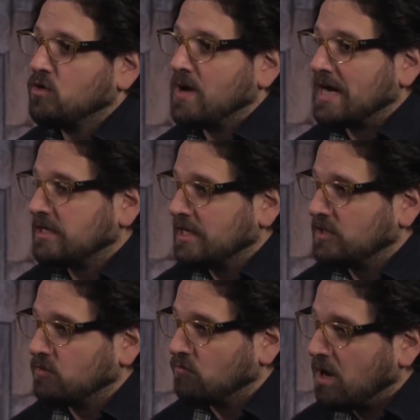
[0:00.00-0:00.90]
who actually
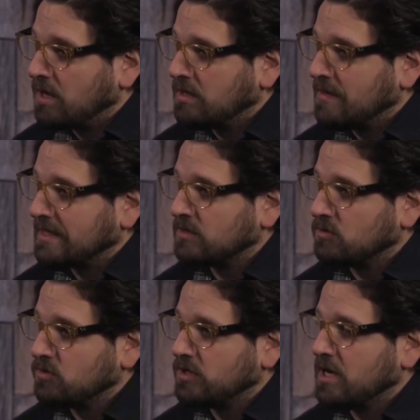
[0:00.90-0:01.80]
needs to run that
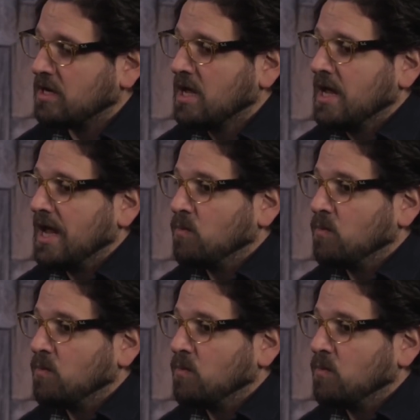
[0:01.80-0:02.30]
solution,